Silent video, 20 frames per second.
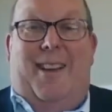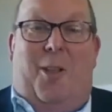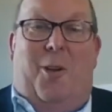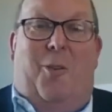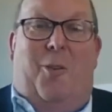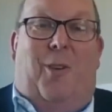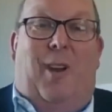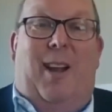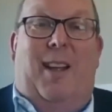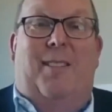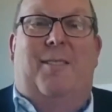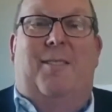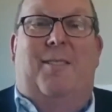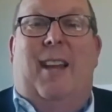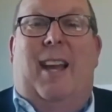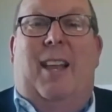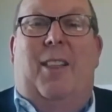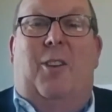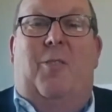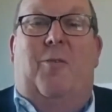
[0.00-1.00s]
Hello,
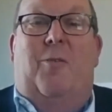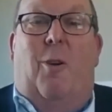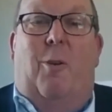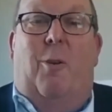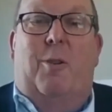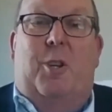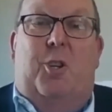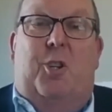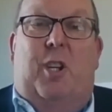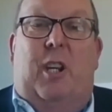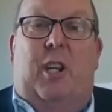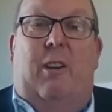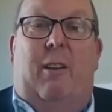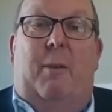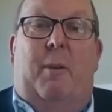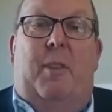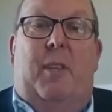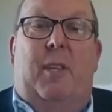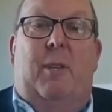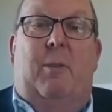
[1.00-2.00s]
friends. I look forward to
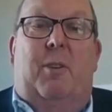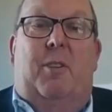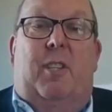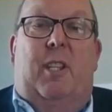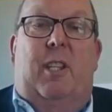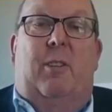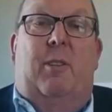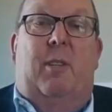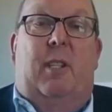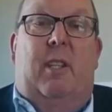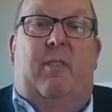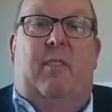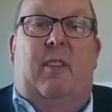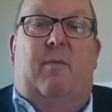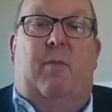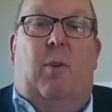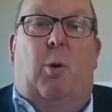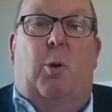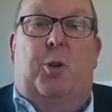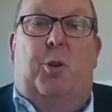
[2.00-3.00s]
sharing with you a series of
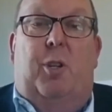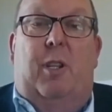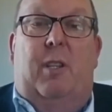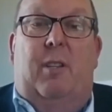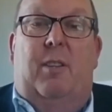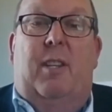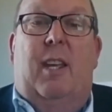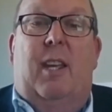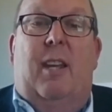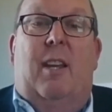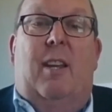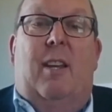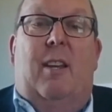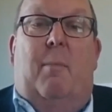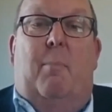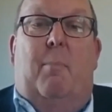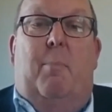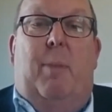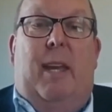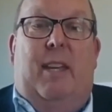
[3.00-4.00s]
devotions
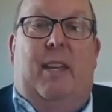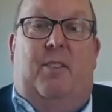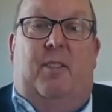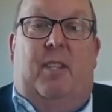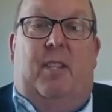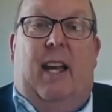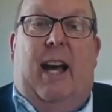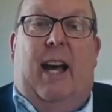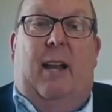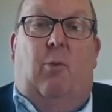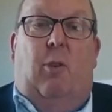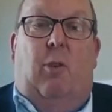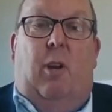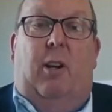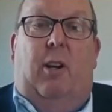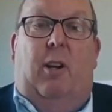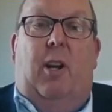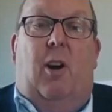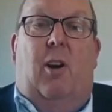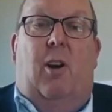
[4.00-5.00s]
based on what
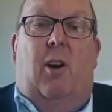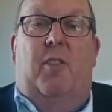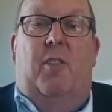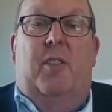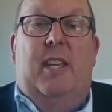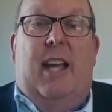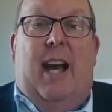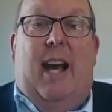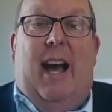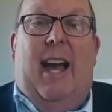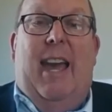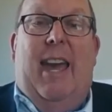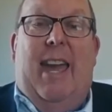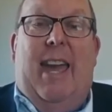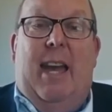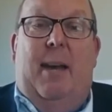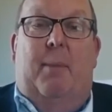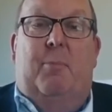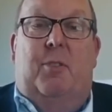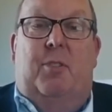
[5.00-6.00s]
are called the I
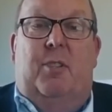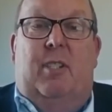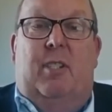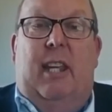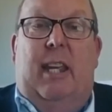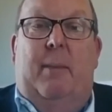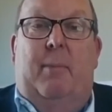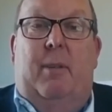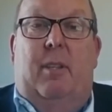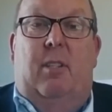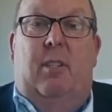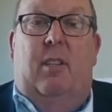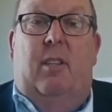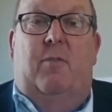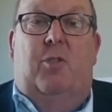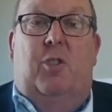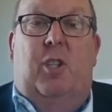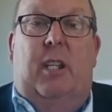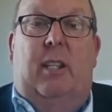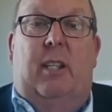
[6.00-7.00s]
Am statements
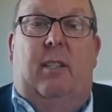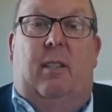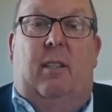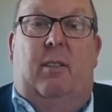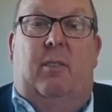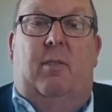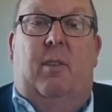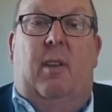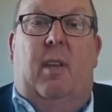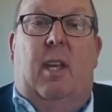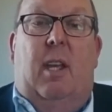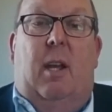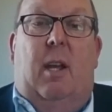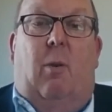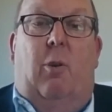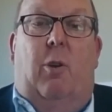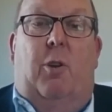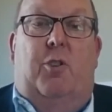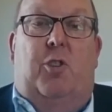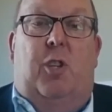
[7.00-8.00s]
of Jesus,
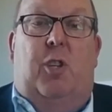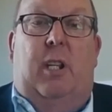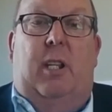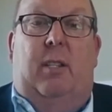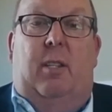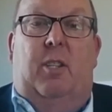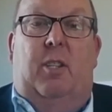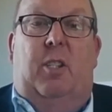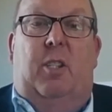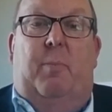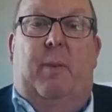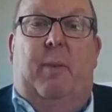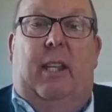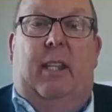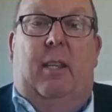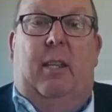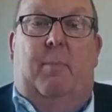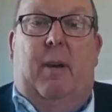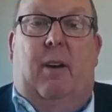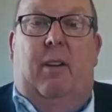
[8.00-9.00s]
where Jesus
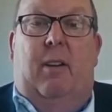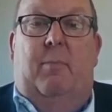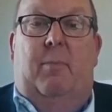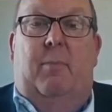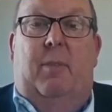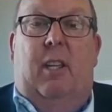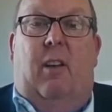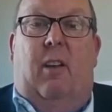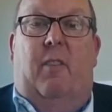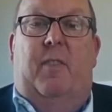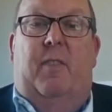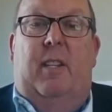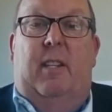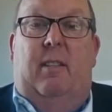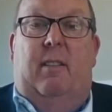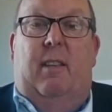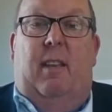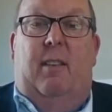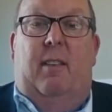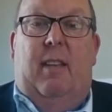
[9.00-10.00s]
speaks about himself and he
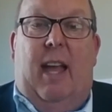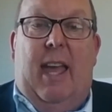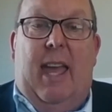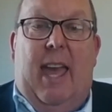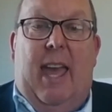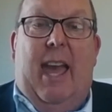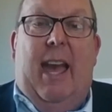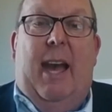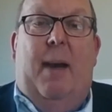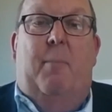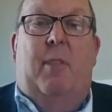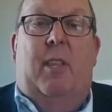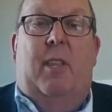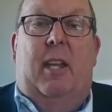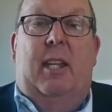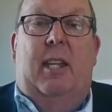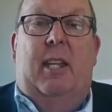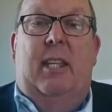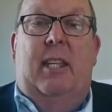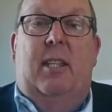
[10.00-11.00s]
says, I am,
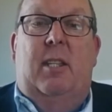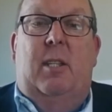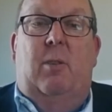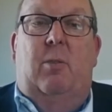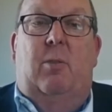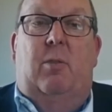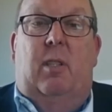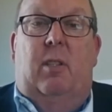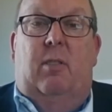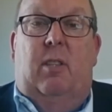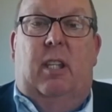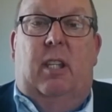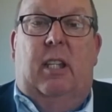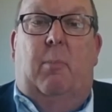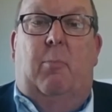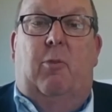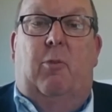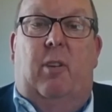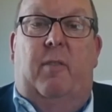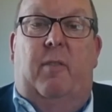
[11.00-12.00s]
and he uses a
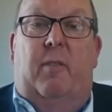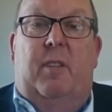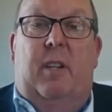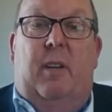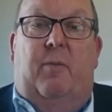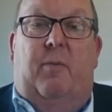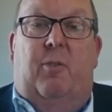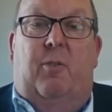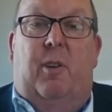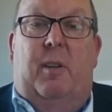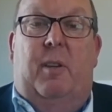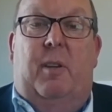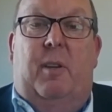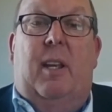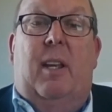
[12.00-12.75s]
number of different